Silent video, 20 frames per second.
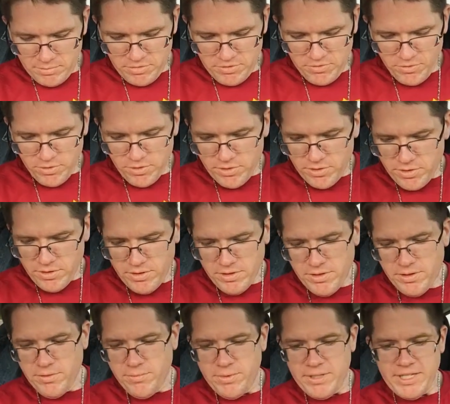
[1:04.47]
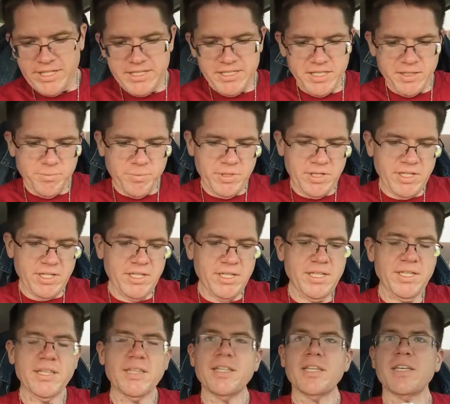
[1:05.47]
before we get to the
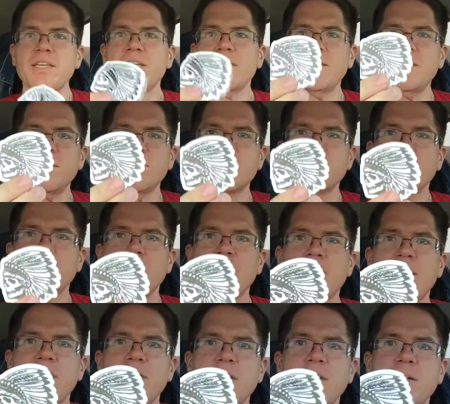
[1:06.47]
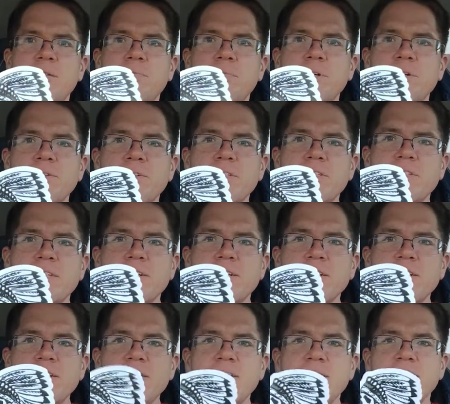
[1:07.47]
pin, they threw in a bonus
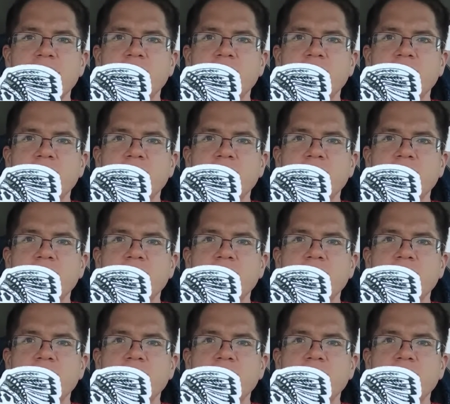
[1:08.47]
sticker.